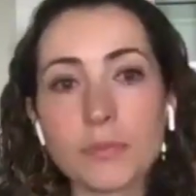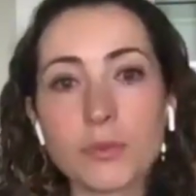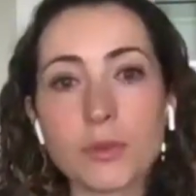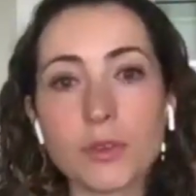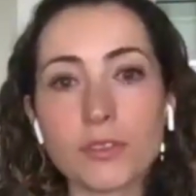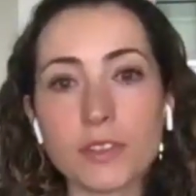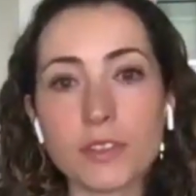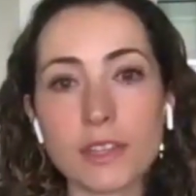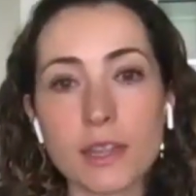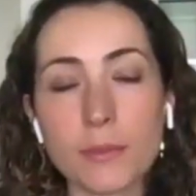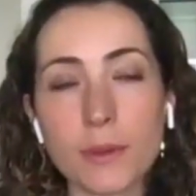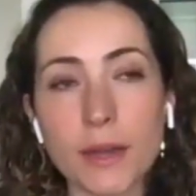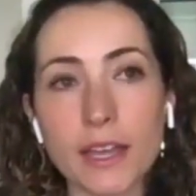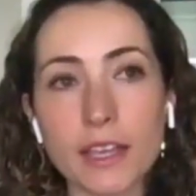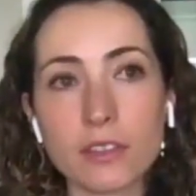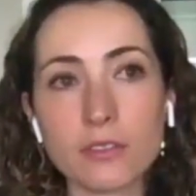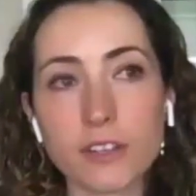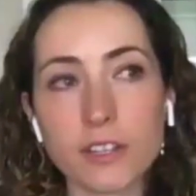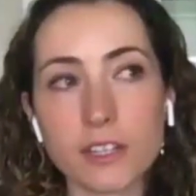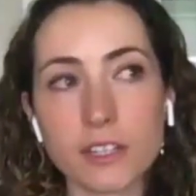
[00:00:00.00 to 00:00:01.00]
we've seen the
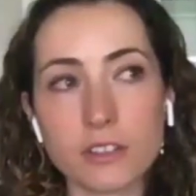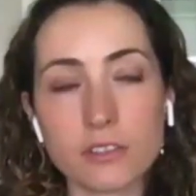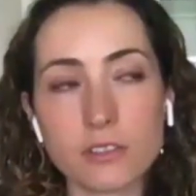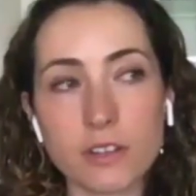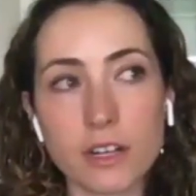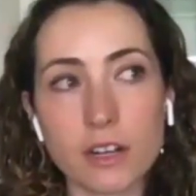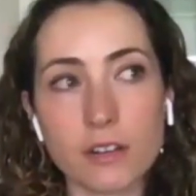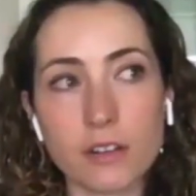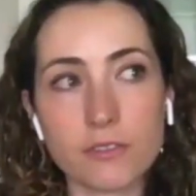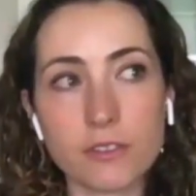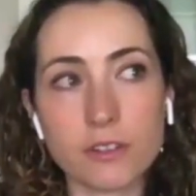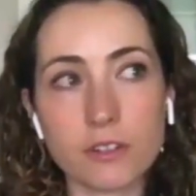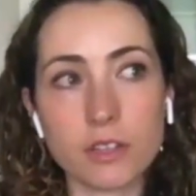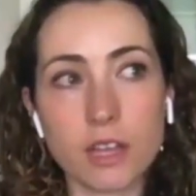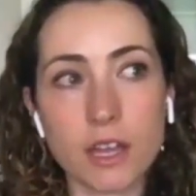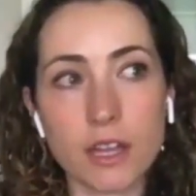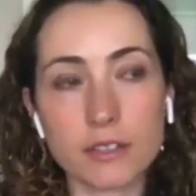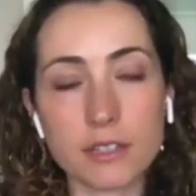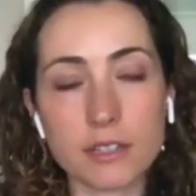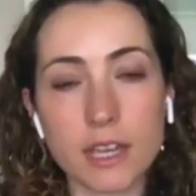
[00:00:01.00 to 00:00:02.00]
bias variance trade off for a
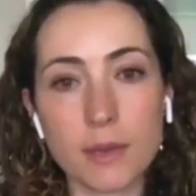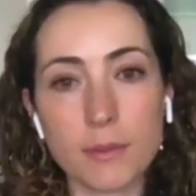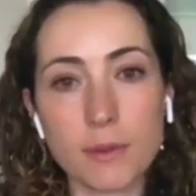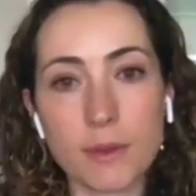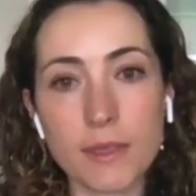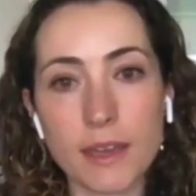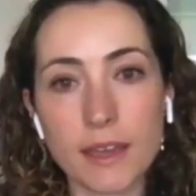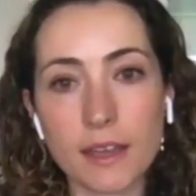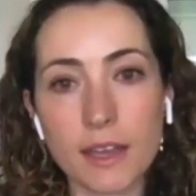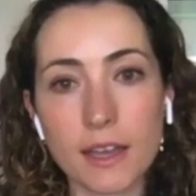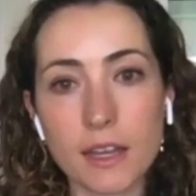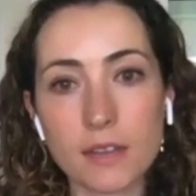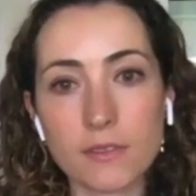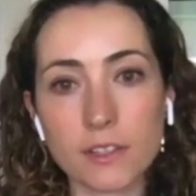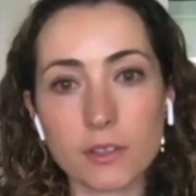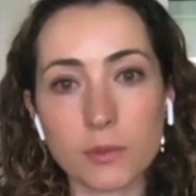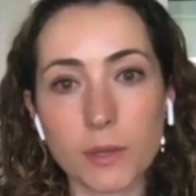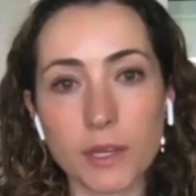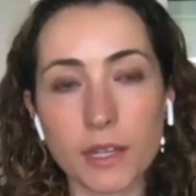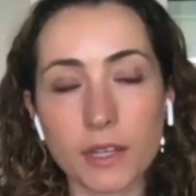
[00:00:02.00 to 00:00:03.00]
long time, and that kind of
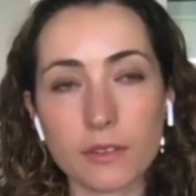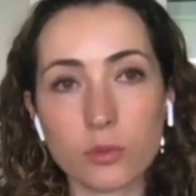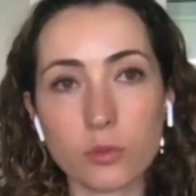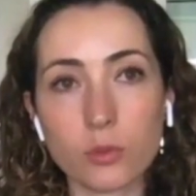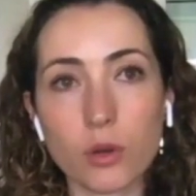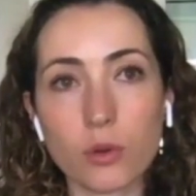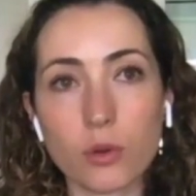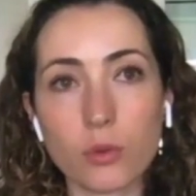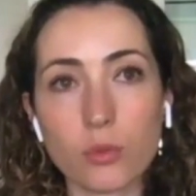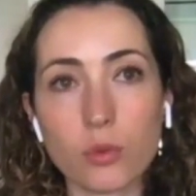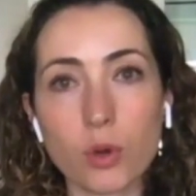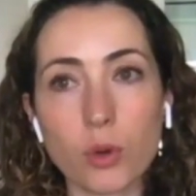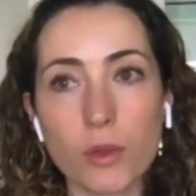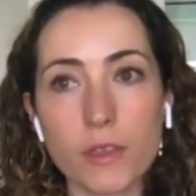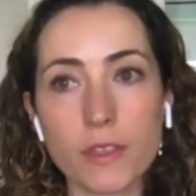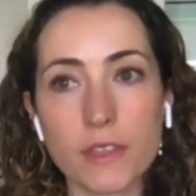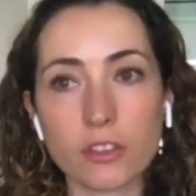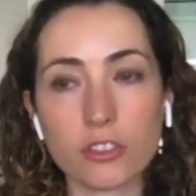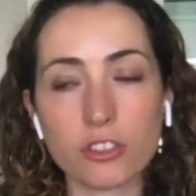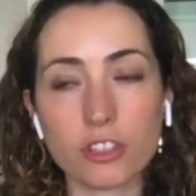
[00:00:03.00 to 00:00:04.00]
explains what, what
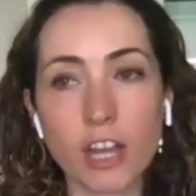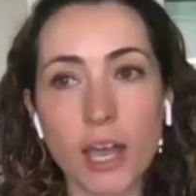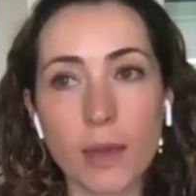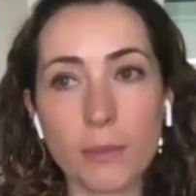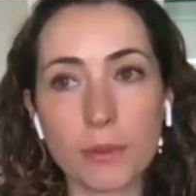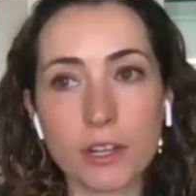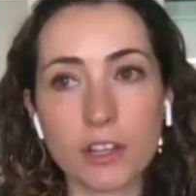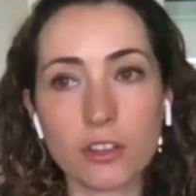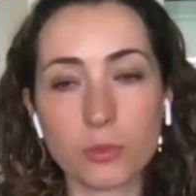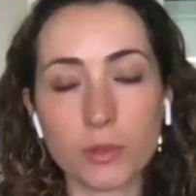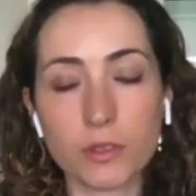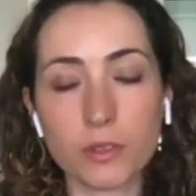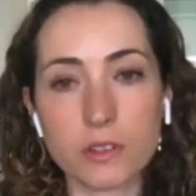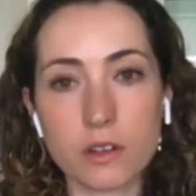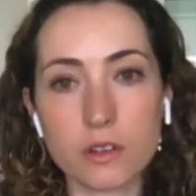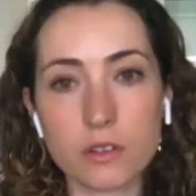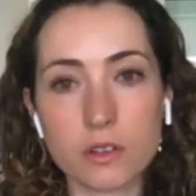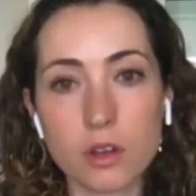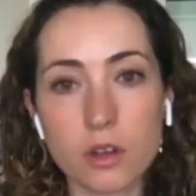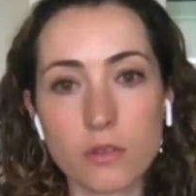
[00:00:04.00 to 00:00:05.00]
we think should happen as we
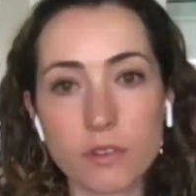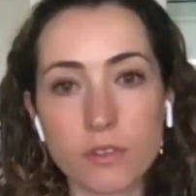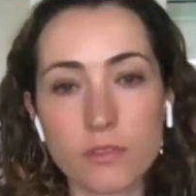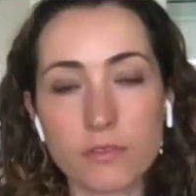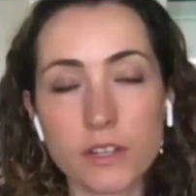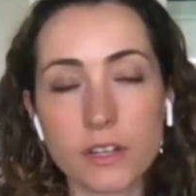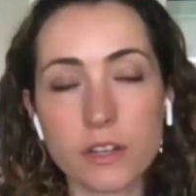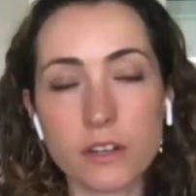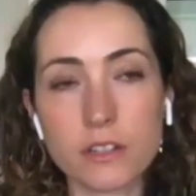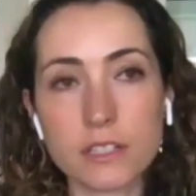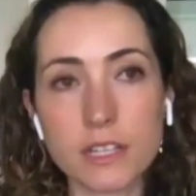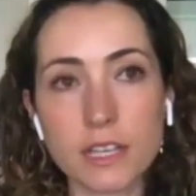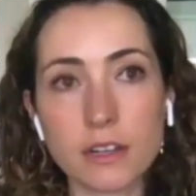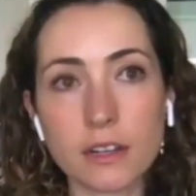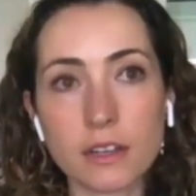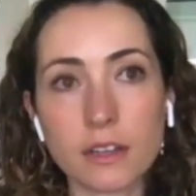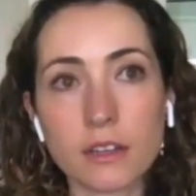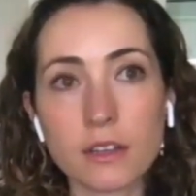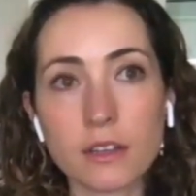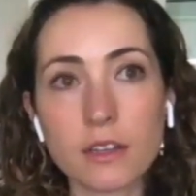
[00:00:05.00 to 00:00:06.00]
start to overfit our
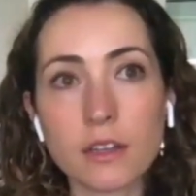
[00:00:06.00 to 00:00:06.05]
data.